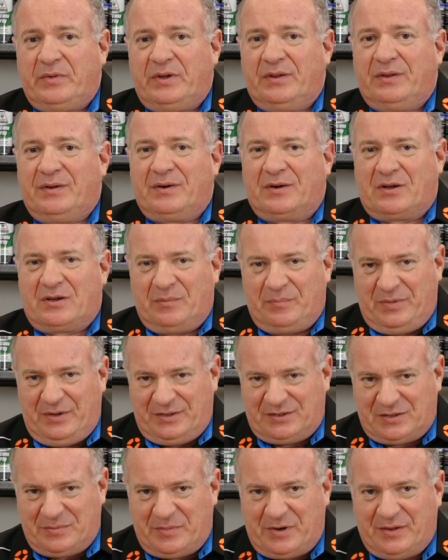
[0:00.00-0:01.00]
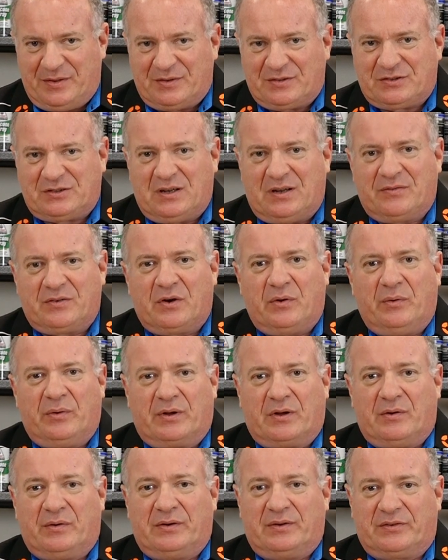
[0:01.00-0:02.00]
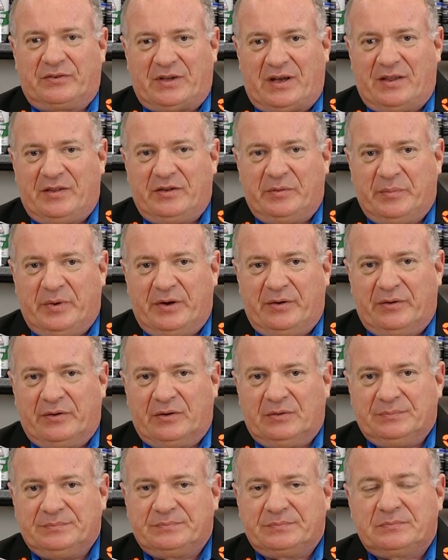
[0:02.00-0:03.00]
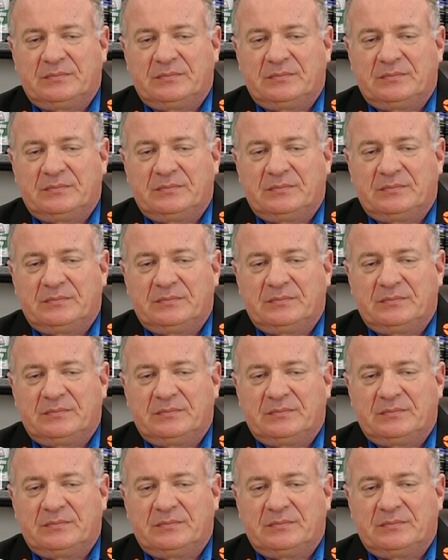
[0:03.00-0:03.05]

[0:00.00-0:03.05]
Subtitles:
but there could be some other stuff going on inside the motor.